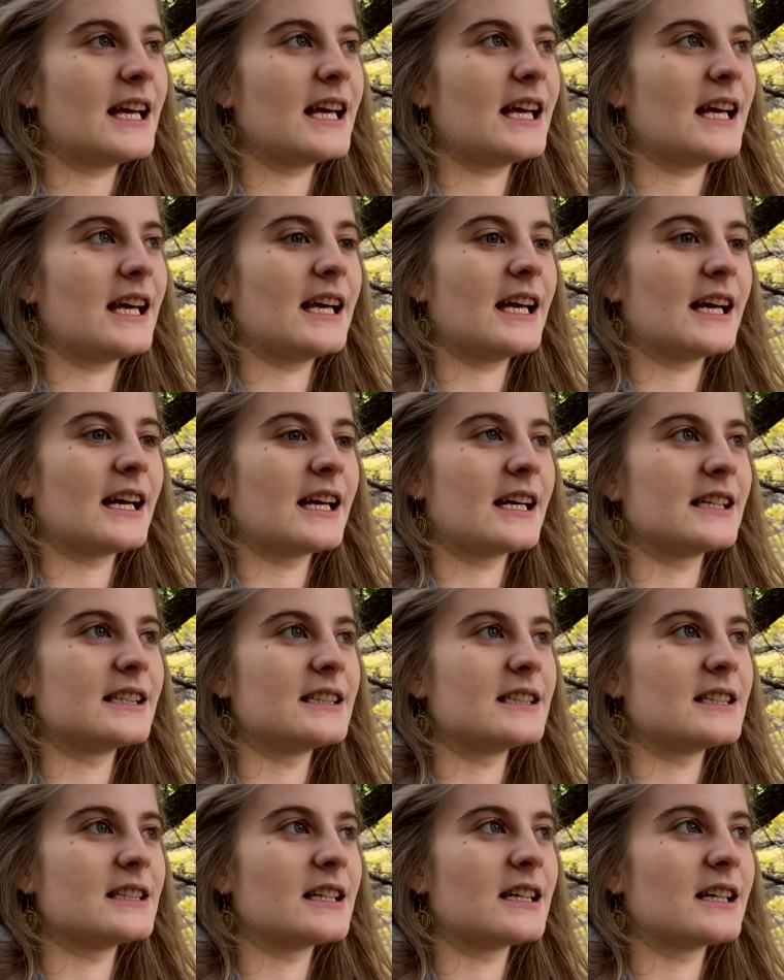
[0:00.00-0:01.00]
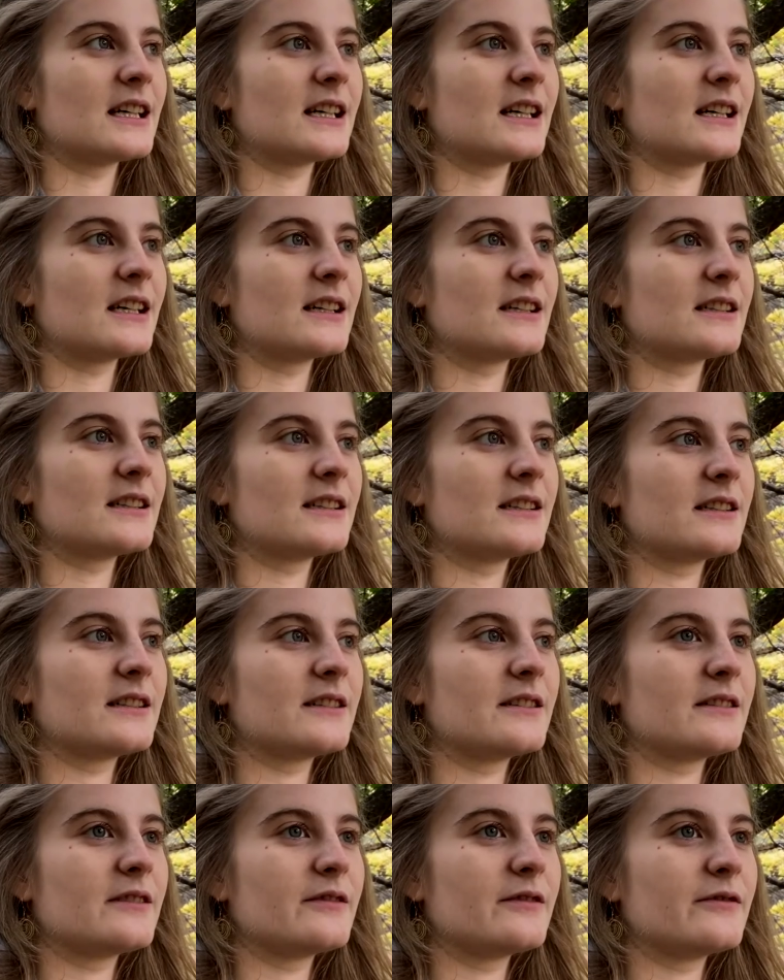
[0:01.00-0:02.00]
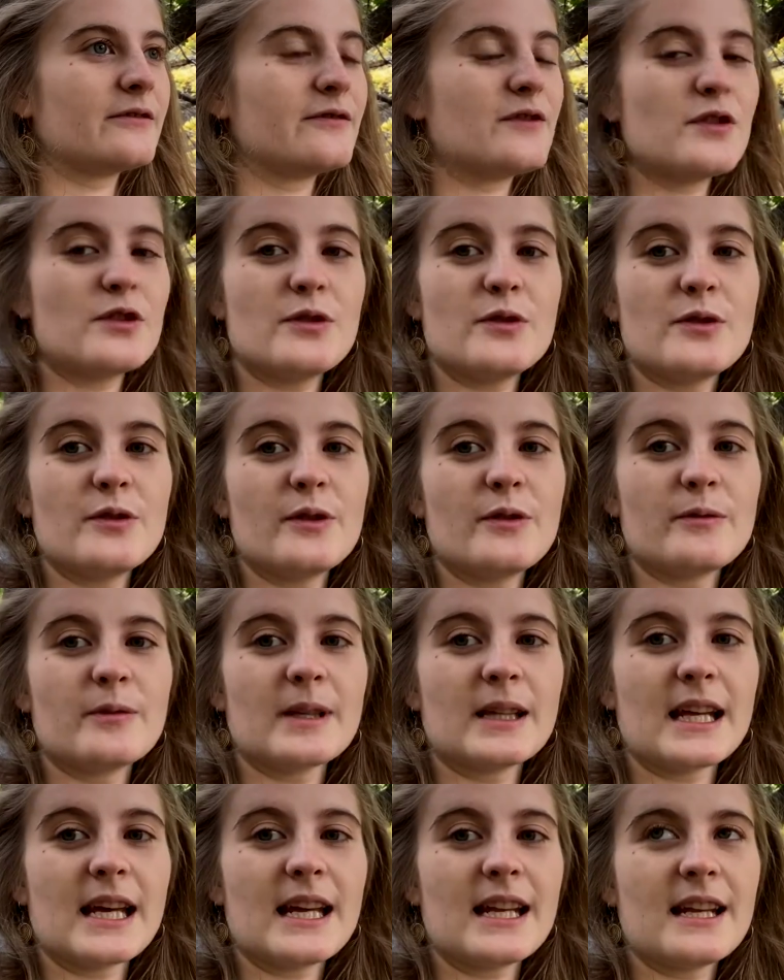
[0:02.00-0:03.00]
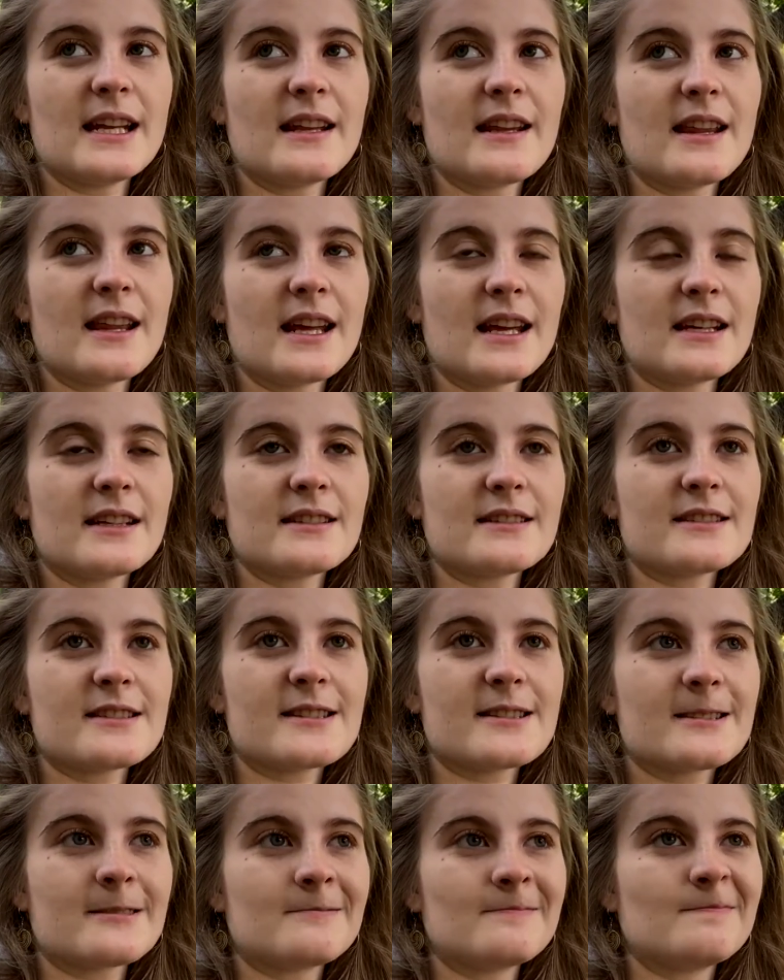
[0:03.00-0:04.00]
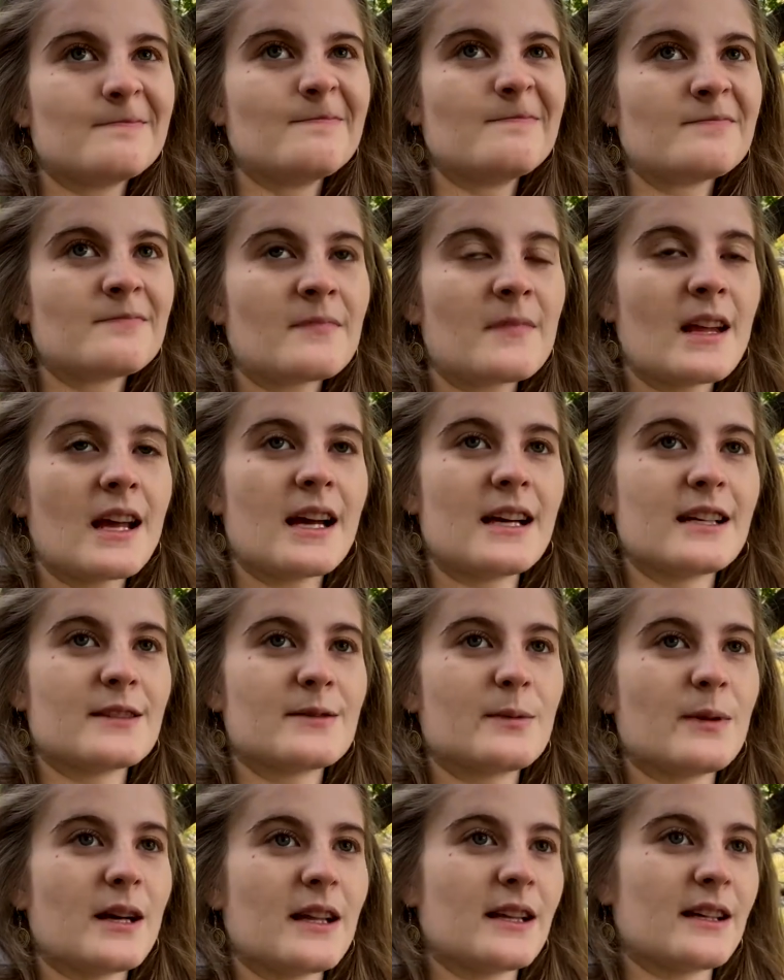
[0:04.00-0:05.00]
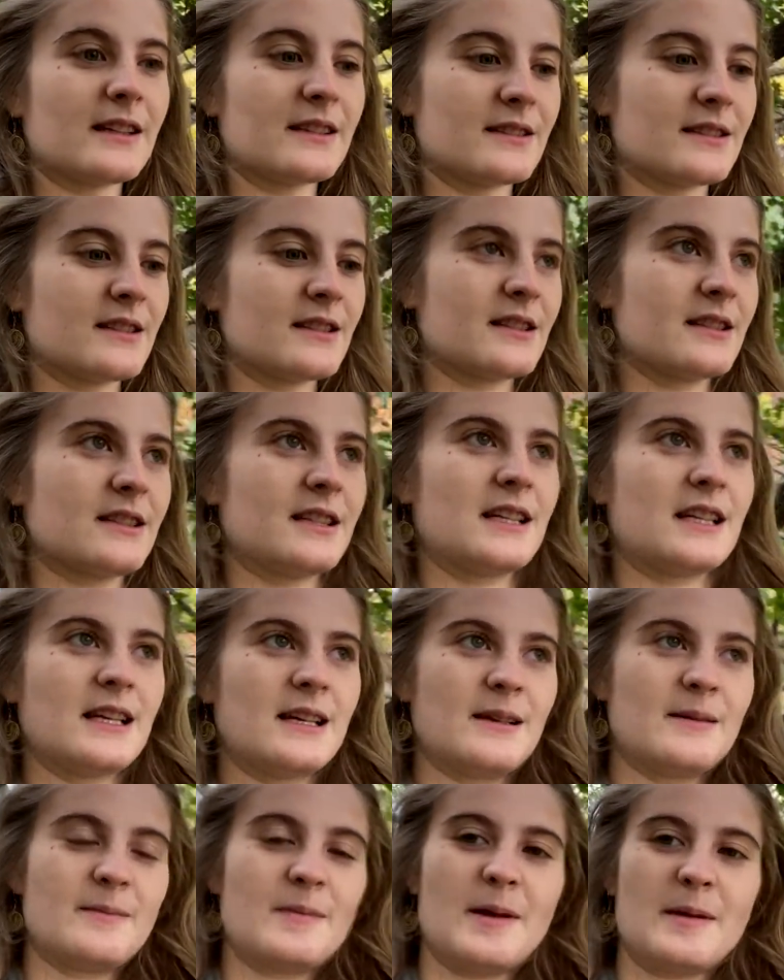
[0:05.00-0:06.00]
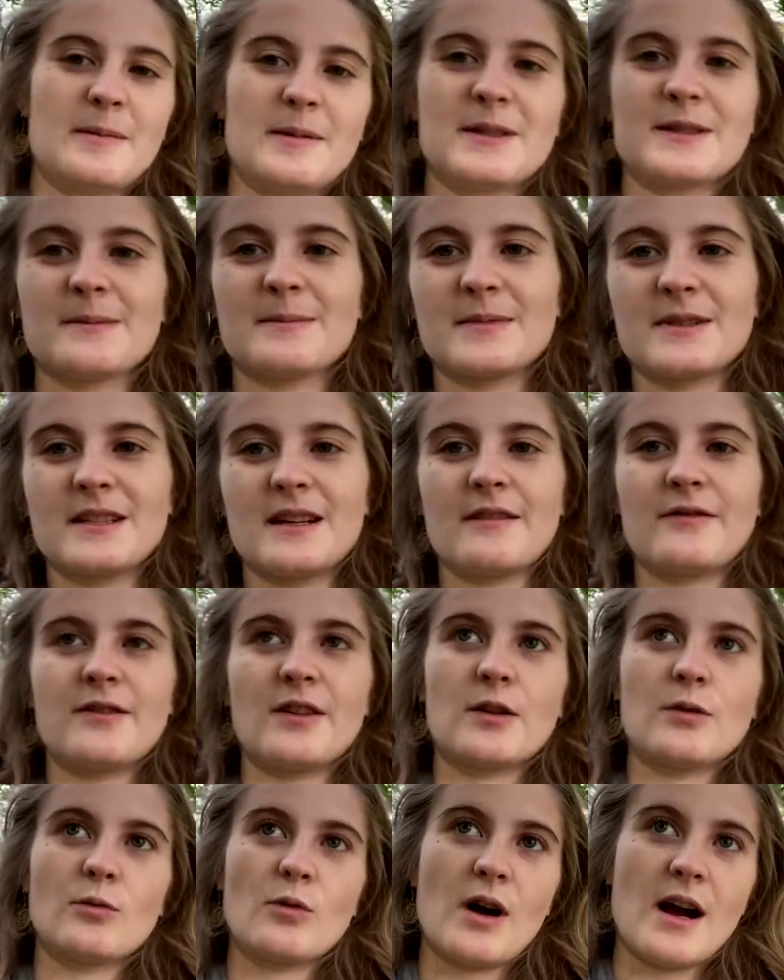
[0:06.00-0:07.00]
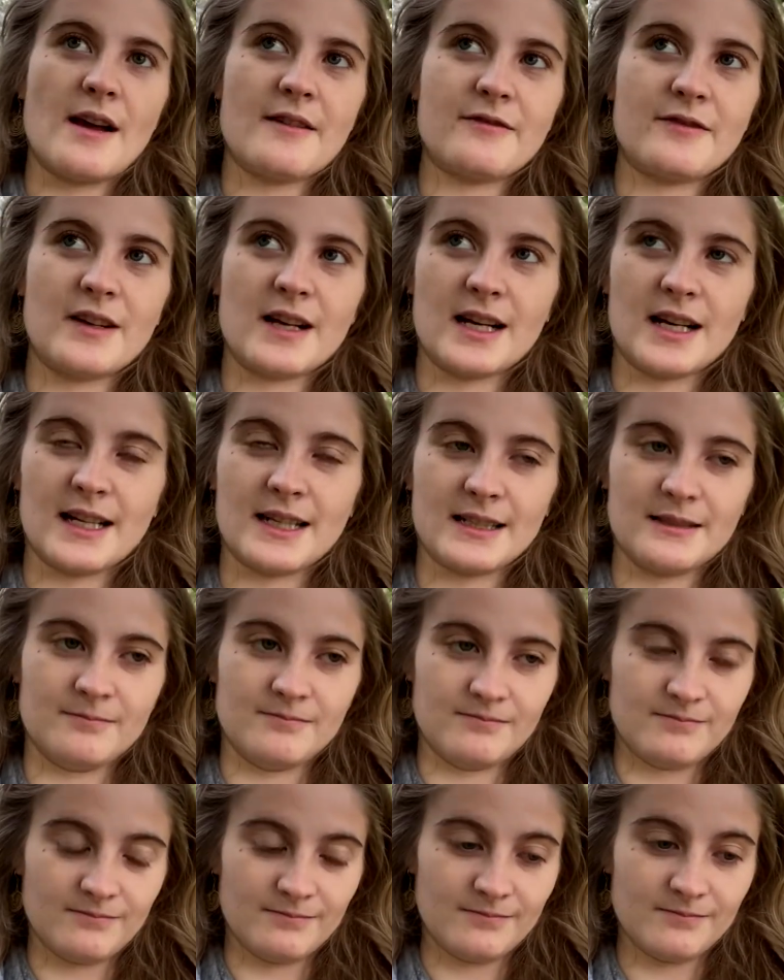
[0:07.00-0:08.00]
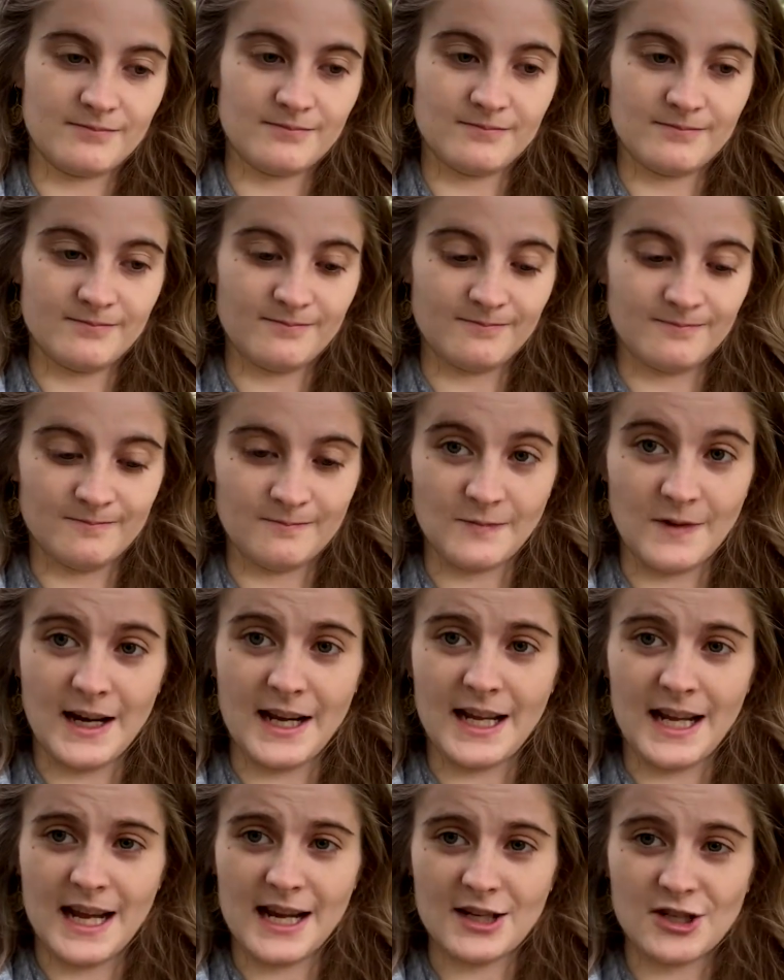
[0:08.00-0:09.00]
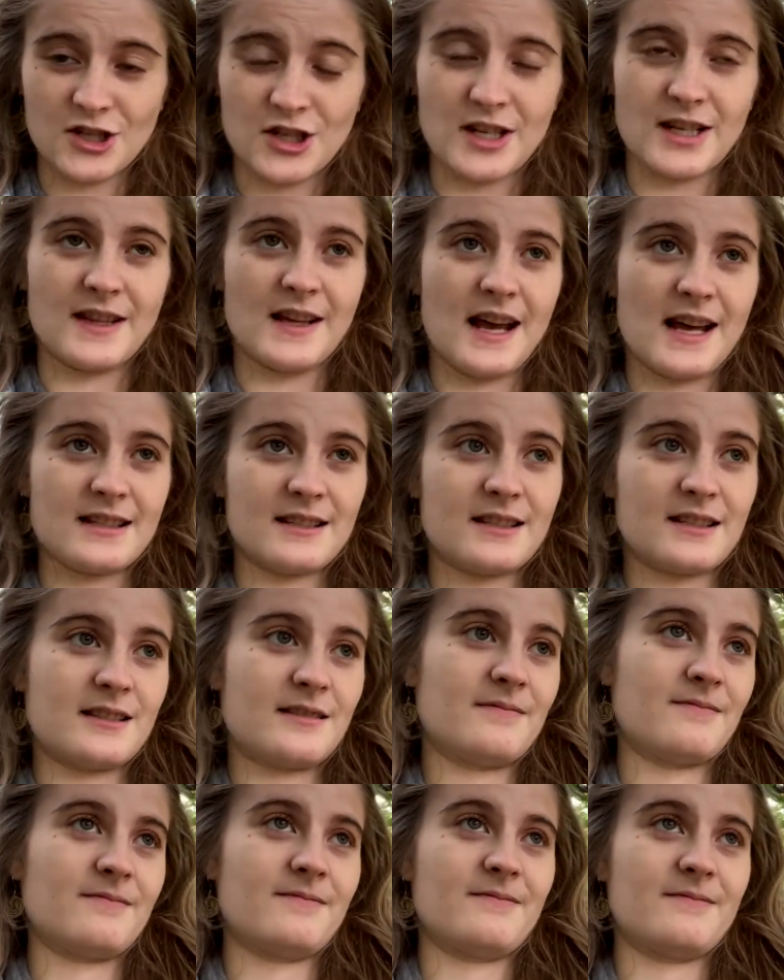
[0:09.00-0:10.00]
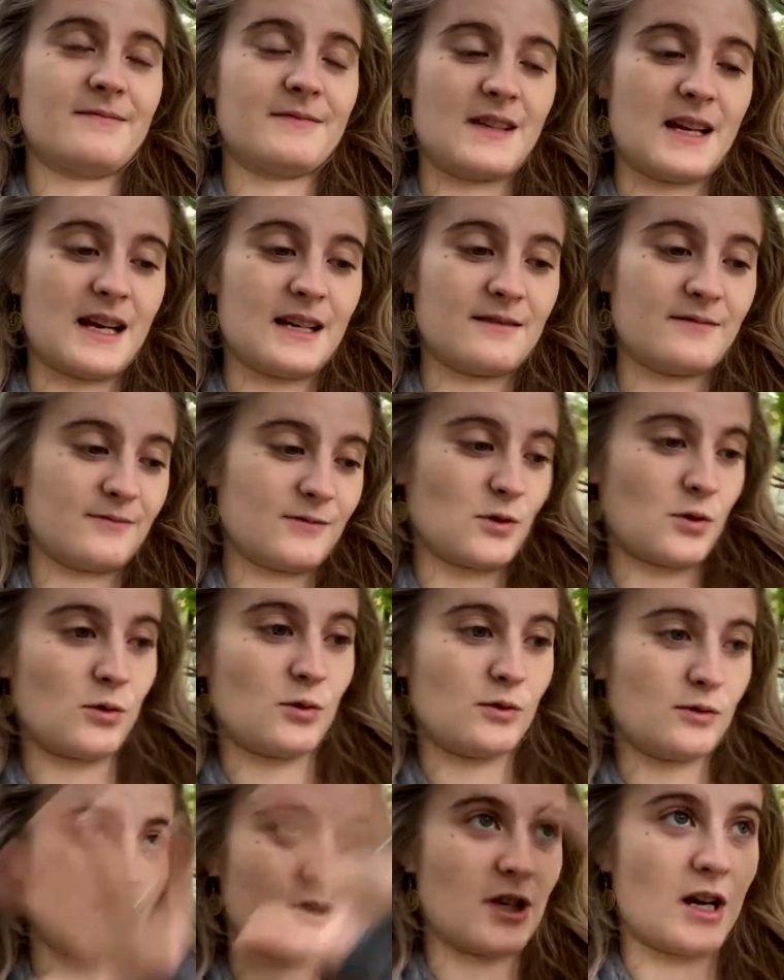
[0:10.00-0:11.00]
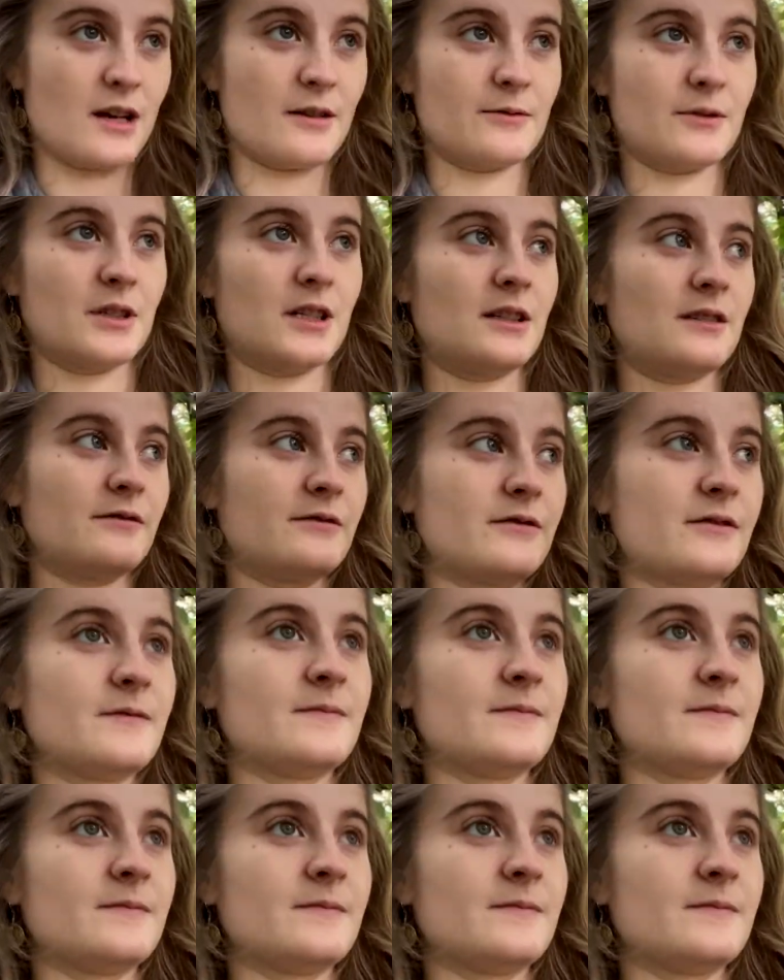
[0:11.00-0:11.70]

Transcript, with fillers: and uh, food related things, as well as maybe some stuff on Wi-Fi and radiation, and that's that whole genre of